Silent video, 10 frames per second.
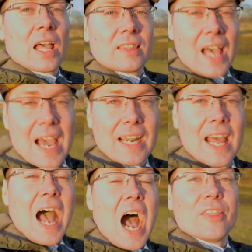Then,
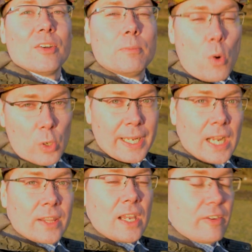on the
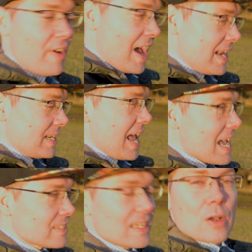morning of the event,
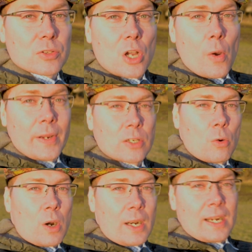as I was going to
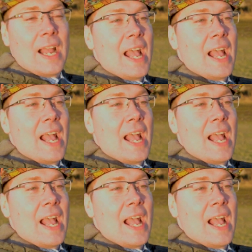work,